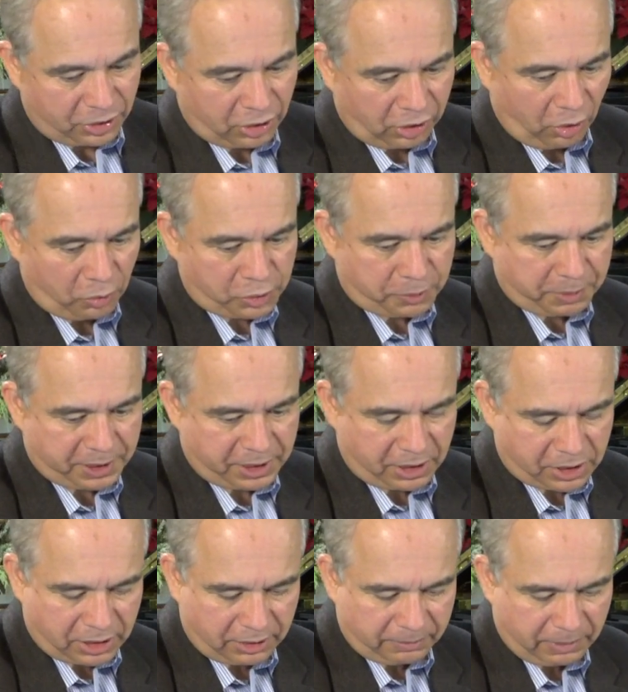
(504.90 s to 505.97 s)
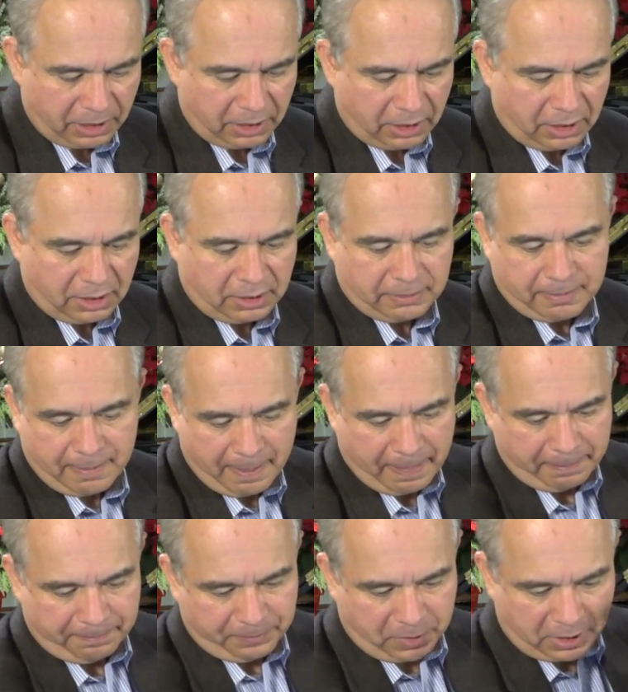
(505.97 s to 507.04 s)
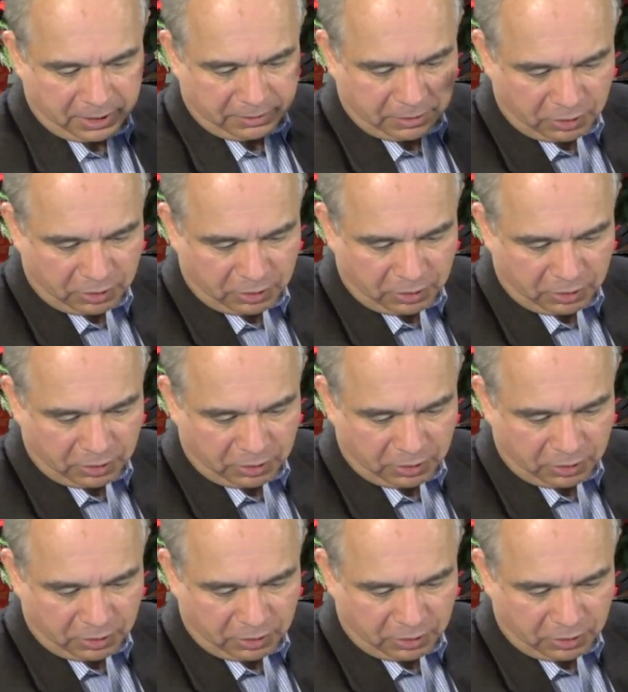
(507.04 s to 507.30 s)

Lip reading: a closed position, right?